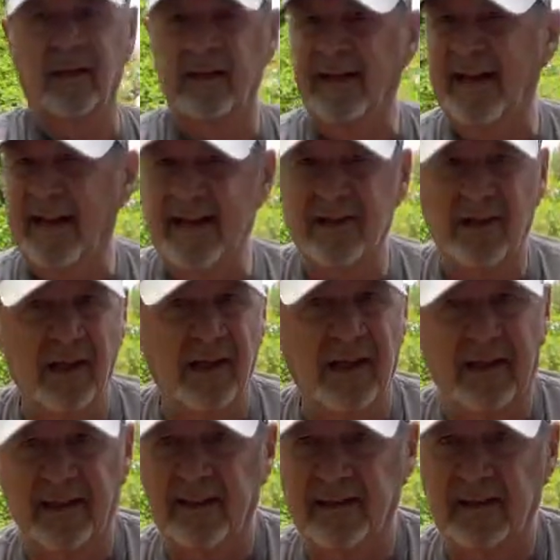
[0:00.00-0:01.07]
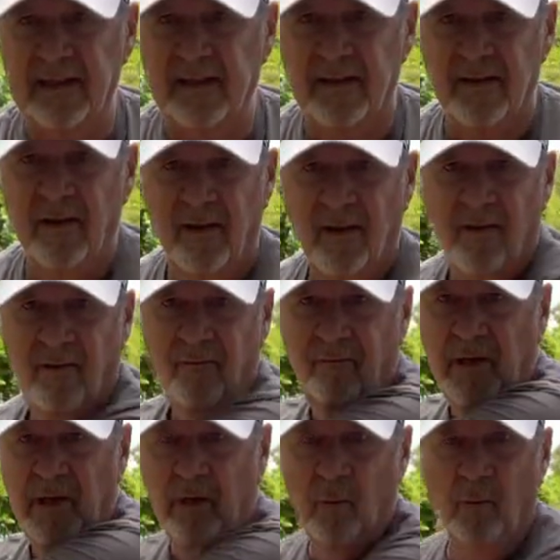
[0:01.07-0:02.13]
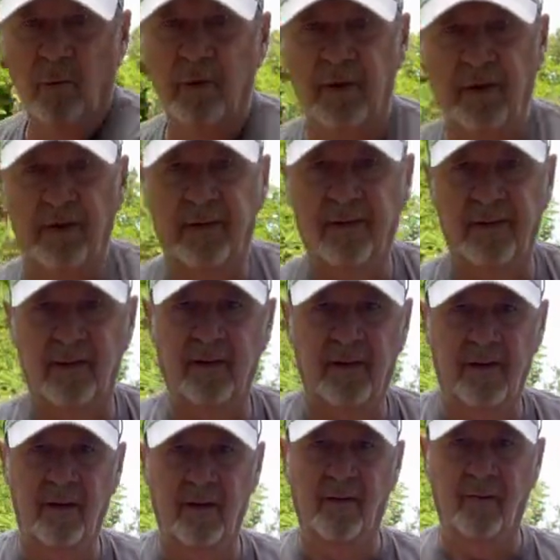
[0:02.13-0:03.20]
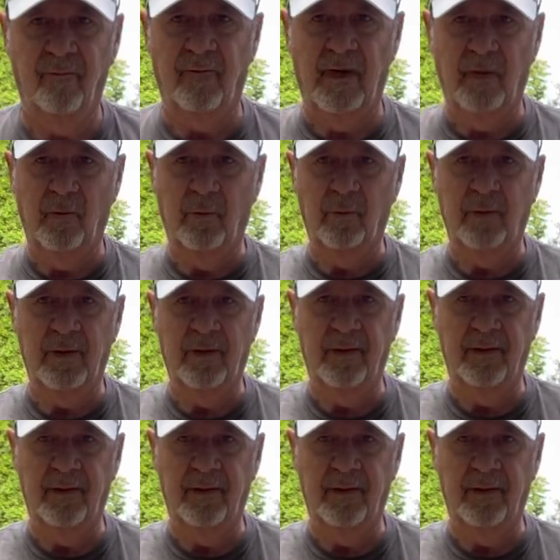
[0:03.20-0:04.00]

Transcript: Guys, you gotta get this fold, fold,